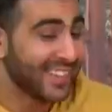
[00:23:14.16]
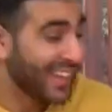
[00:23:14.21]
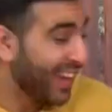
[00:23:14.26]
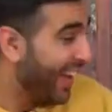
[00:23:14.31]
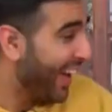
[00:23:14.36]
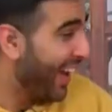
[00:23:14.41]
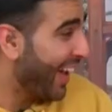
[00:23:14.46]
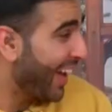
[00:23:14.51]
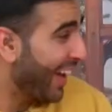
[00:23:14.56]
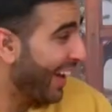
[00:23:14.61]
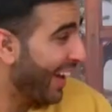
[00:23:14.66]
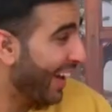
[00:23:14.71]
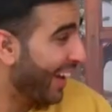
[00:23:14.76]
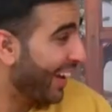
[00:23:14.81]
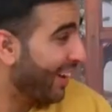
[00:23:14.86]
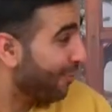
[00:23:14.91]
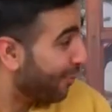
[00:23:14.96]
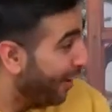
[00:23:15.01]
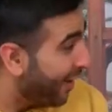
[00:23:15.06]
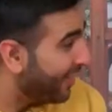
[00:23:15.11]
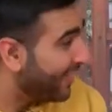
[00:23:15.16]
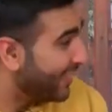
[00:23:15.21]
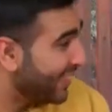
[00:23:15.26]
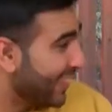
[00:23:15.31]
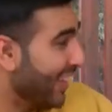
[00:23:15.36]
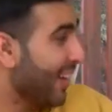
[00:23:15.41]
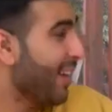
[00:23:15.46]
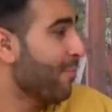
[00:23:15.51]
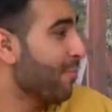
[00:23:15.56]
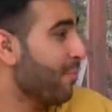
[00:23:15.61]
Yeah. Well
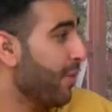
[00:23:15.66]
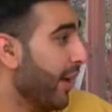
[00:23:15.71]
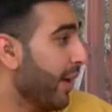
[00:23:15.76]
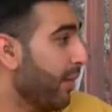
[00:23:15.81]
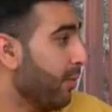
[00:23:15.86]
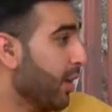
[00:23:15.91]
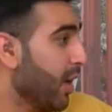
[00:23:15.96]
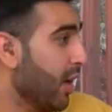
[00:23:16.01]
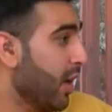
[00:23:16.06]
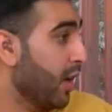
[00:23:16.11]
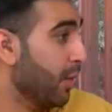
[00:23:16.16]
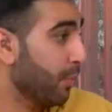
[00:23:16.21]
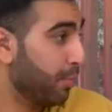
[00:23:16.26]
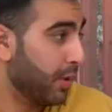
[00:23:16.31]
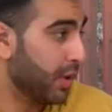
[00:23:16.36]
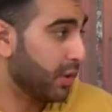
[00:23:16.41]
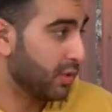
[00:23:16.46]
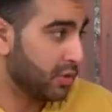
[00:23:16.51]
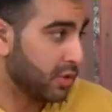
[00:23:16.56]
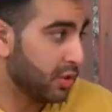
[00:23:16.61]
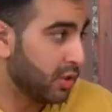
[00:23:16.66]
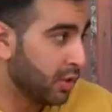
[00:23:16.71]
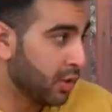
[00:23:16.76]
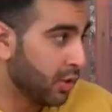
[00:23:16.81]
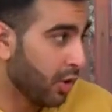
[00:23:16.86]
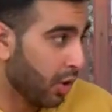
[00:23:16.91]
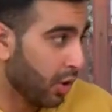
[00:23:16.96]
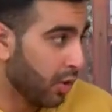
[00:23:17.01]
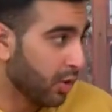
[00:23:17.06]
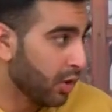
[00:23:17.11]
done, Pip. But do you
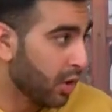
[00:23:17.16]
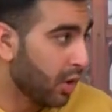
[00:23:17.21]
know